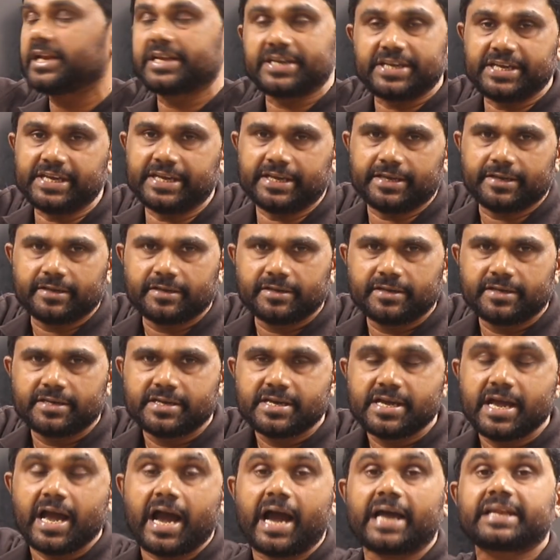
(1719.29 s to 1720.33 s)
E
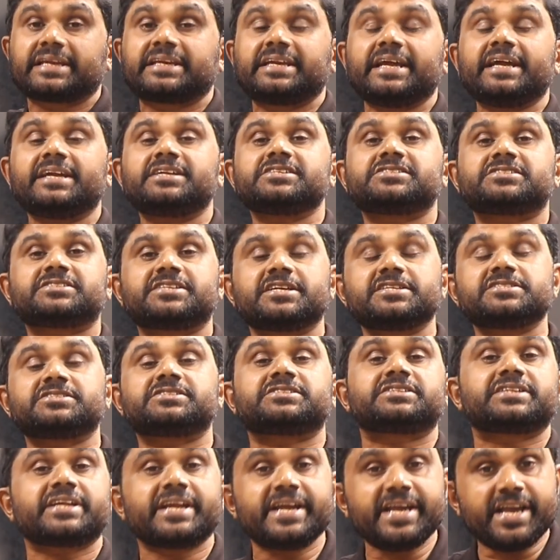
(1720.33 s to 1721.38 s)
at a
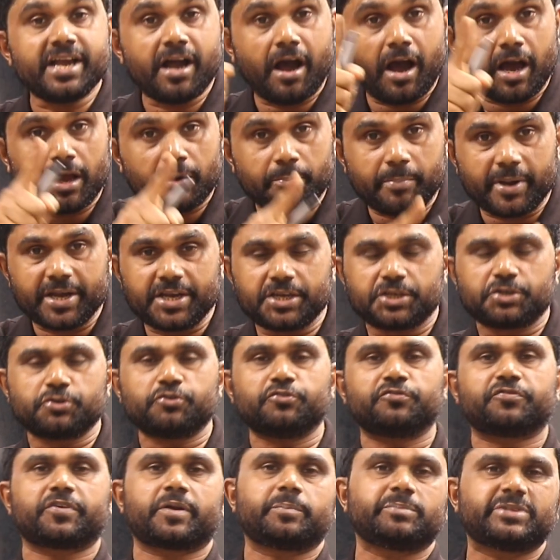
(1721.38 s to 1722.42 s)
distance 3r by
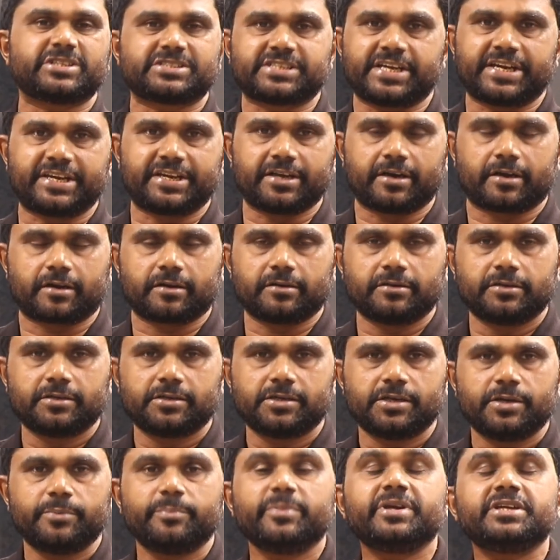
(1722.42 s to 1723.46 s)
2 from the center.
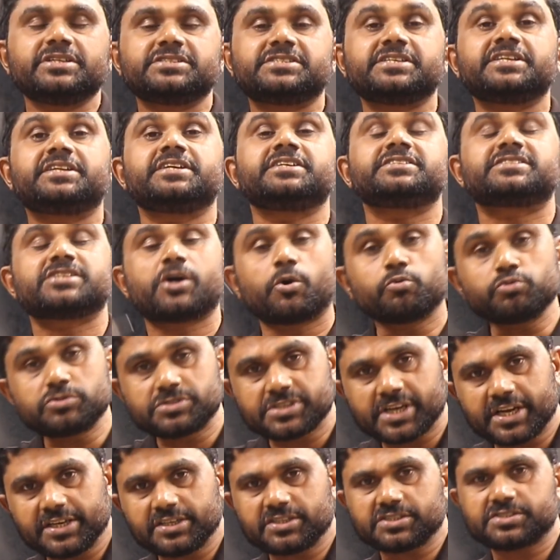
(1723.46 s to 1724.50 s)
Means it is
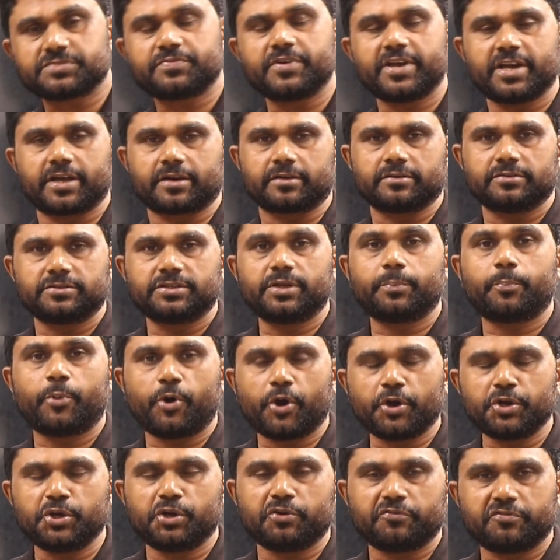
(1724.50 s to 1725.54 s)
outside the sphere. The
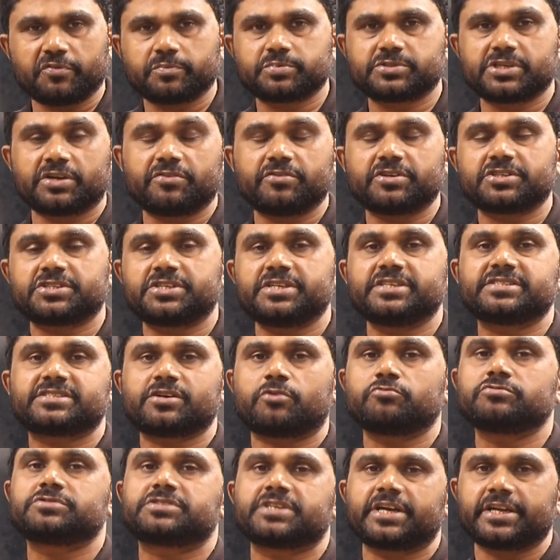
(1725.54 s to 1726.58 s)
point of observation is
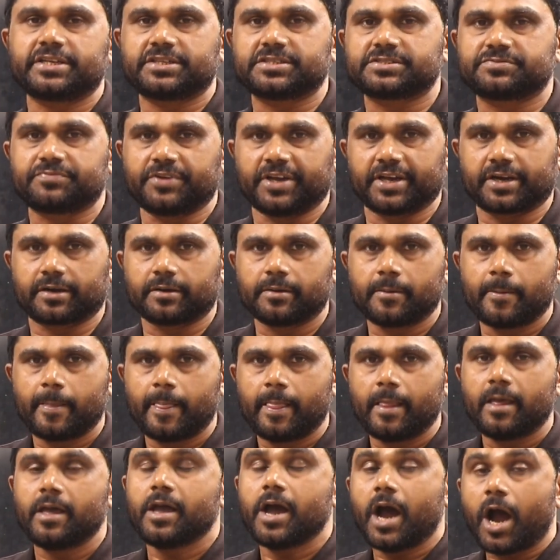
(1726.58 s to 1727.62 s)
outside the sphere.
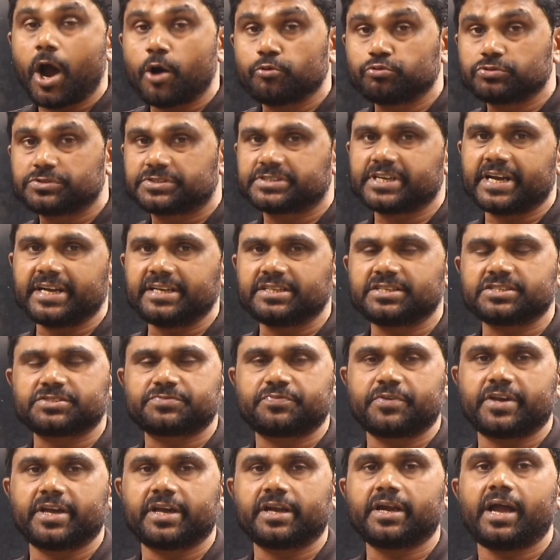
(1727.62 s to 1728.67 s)
Outside the
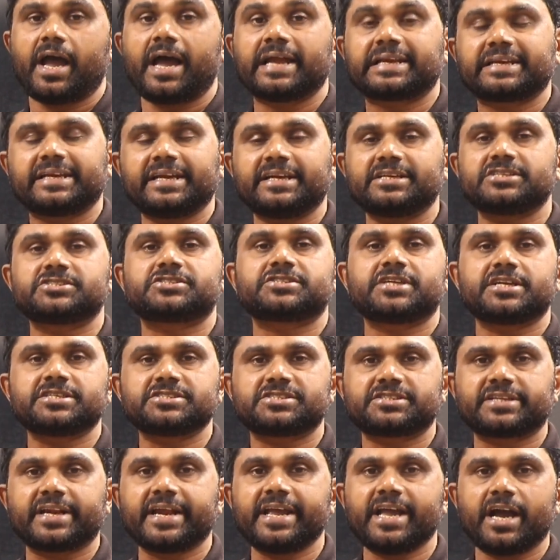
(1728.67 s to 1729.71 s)
sphere, at a
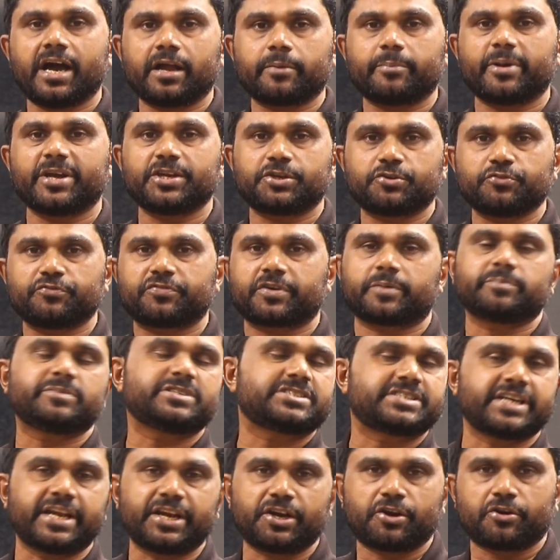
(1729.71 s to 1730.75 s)
distance 3r by 2 from
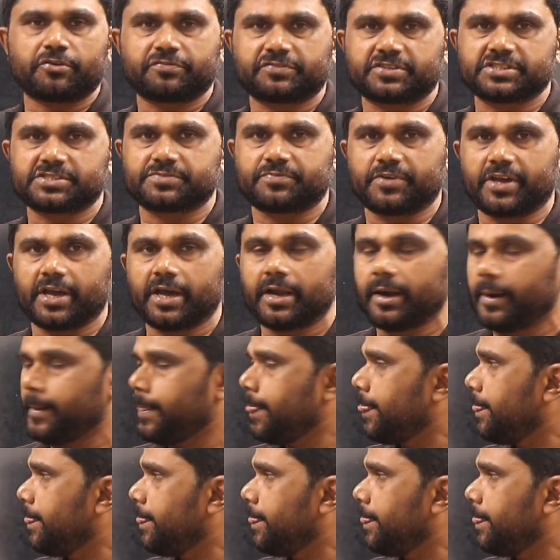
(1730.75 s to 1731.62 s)
the center of the sphere,